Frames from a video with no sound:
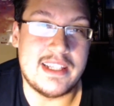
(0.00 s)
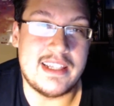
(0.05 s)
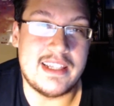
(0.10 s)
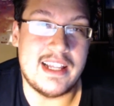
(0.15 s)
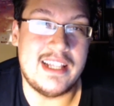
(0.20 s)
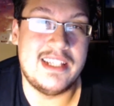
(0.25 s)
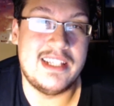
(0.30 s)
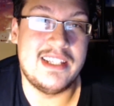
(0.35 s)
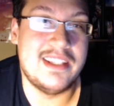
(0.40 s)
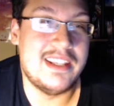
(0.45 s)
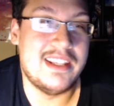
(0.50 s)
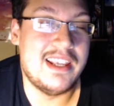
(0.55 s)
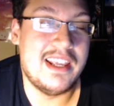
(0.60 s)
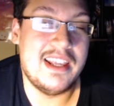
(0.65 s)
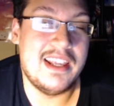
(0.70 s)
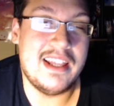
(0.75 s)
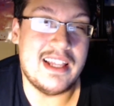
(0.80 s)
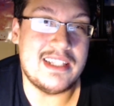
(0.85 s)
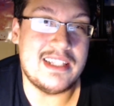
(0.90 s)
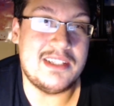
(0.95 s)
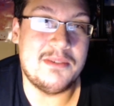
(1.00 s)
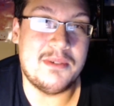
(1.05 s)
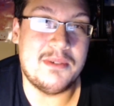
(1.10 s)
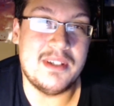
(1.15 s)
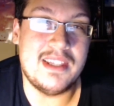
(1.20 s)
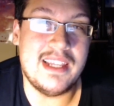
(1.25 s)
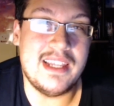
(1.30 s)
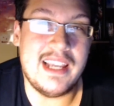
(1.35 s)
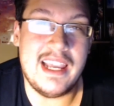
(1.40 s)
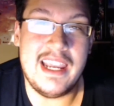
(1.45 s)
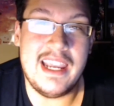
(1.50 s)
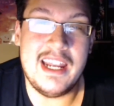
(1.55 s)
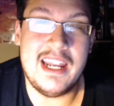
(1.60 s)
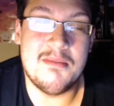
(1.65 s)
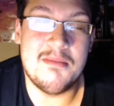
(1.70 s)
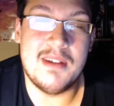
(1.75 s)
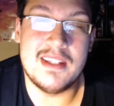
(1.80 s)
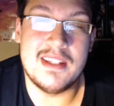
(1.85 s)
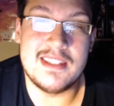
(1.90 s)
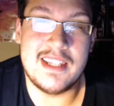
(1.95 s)
that's that's the one thing I hate
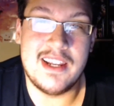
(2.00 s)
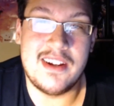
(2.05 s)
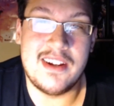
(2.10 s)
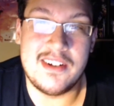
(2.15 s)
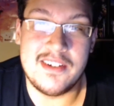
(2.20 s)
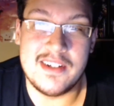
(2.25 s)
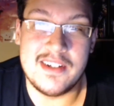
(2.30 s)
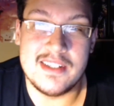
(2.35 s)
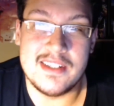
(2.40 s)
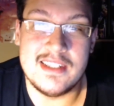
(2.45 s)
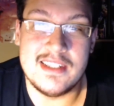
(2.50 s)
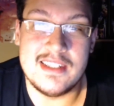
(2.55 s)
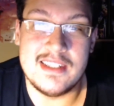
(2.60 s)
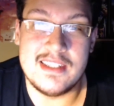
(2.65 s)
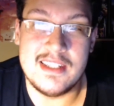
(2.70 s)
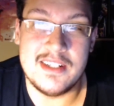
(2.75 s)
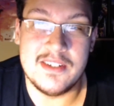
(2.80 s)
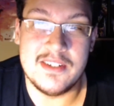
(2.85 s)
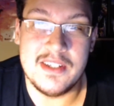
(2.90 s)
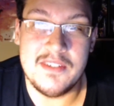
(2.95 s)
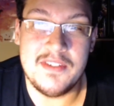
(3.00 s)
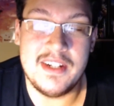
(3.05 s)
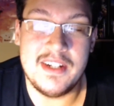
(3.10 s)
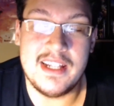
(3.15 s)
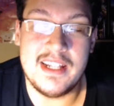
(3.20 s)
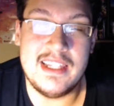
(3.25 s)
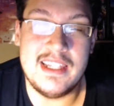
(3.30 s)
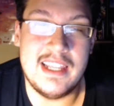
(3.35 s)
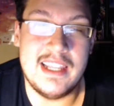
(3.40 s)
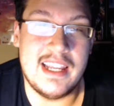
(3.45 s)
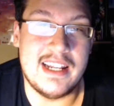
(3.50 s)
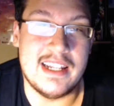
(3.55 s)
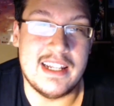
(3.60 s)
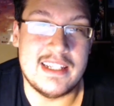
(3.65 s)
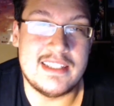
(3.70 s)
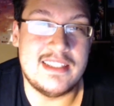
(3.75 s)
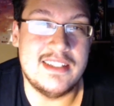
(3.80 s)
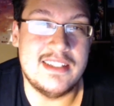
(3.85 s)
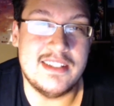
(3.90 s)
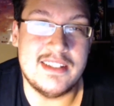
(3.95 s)
about his character is he's you know even at the end he
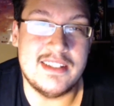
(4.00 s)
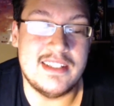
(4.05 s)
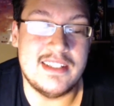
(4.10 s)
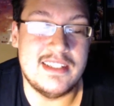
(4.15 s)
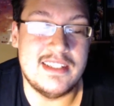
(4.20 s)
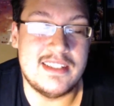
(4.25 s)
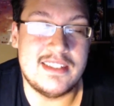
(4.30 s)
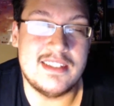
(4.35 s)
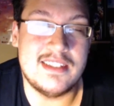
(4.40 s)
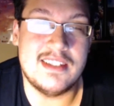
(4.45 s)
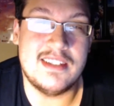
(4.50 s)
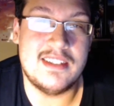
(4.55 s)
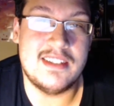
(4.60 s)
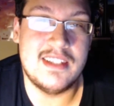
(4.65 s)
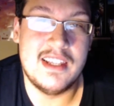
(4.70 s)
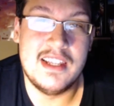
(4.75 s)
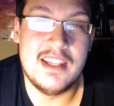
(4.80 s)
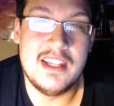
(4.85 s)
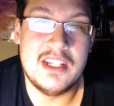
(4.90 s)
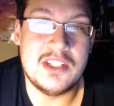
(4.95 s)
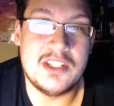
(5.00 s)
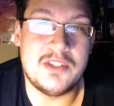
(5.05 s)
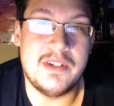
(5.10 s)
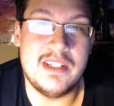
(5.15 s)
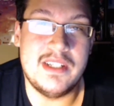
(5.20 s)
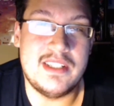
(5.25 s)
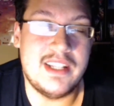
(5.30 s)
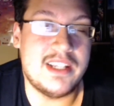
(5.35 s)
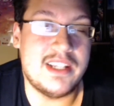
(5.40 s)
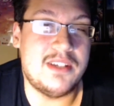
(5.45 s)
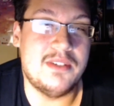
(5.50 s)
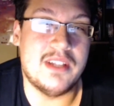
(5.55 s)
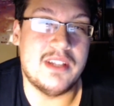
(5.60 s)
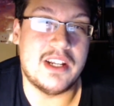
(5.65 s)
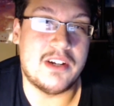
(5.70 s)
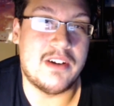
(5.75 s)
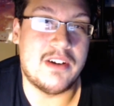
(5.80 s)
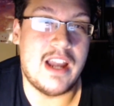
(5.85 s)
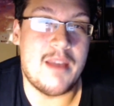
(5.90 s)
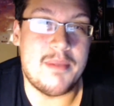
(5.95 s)
still he still treats Deku like
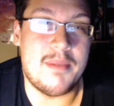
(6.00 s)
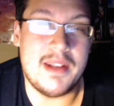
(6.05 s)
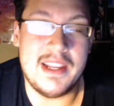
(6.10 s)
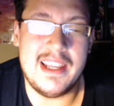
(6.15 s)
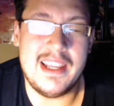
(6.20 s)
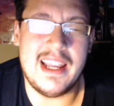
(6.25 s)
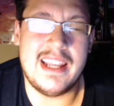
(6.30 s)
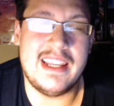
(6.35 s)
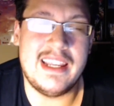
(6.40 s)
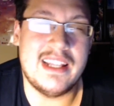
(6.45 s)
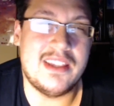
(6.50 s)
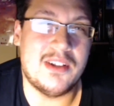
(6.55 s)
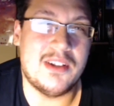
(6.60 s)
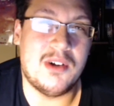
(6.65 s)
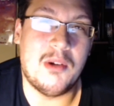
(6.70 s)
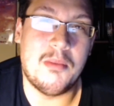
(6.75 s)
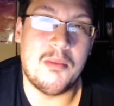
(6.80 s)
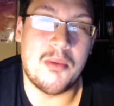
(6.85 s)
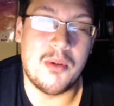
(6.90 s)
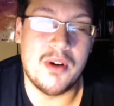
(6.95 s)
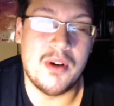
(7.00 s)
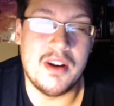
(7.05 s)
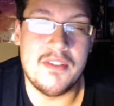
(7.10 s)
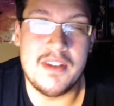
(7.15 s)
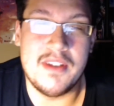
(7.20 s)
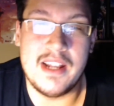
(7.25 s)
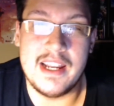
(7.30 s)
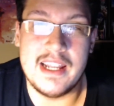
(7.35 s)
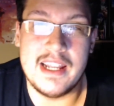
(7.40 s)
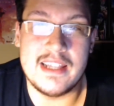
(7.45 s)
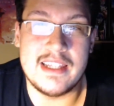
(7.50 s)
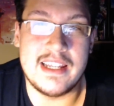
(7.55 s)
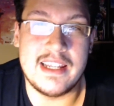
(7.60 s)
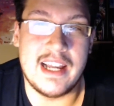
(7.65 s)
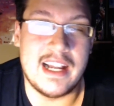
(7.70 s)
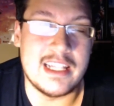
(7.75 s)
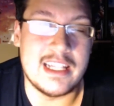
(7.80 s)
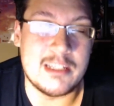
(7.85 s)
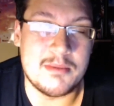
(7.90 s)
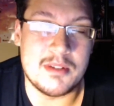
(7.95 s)
crap. And I, I get the whole point of it. I get the
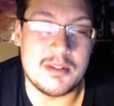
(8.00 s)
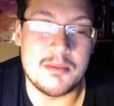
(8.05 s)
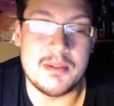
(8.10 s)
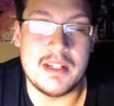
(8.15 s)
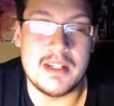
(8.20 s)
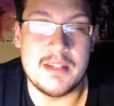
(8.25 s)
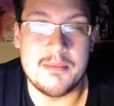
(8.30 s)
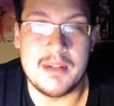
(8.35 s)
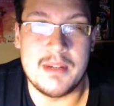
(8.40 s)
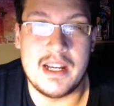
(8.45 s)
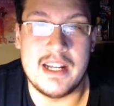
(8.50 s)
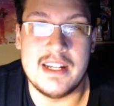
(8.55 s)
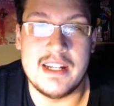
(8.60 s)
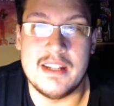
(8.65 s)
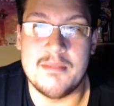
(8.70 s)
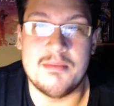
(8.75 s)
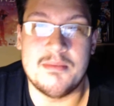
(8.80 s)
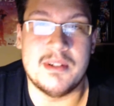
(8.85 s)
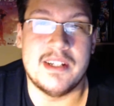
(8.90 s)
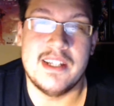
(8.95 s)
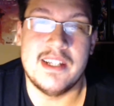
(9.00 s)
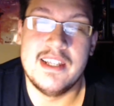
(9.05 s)
concepts behind it, but